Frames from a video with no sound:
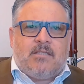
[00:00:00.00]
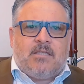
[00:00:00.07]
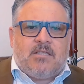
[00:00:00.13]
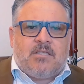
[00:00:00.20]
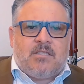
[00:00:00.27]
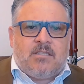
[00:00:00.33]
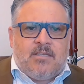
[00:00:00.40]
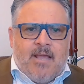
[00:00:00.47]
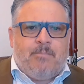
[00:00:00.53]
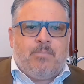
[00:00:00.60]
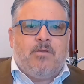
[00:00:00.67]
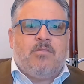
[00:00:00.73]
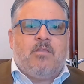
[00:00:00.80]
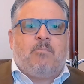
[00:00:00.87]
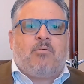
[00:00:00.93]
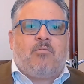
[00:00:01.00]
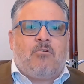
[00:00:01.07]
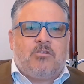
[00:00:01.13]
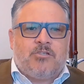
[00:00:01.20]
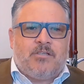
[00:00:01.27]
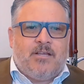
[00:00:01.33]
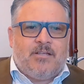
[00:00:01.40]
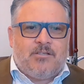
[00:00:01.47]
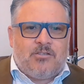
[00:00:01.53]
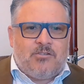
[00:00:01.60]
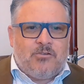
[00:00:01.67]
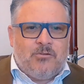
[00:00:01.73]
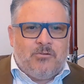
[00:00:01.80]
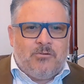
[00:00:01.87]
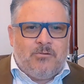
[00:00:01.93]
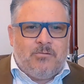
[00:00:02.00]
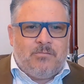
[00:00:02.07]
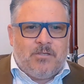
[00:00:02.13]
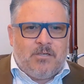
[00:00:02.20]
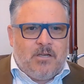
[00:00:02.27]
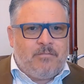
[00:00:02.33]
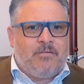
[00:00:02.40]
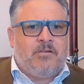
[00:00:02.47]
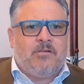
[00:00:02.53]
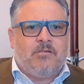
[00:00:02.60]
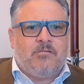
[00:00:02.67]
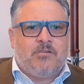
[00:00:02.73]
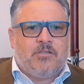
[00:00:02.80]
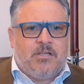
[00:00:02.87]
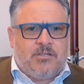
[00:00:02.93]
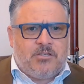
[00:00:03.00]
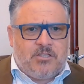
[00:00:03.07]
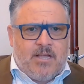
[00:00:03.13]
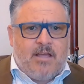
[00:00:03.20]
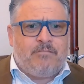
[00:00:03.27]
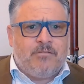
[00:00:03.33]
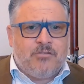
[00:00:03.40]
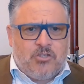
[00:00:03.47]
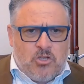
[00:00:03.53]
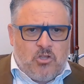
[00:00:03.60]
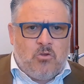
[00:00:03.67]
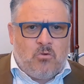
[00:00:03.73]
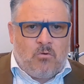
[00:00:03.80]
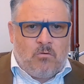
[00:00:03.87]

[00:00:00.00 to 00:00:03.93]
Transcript: a step in the process to delivering a safe and secure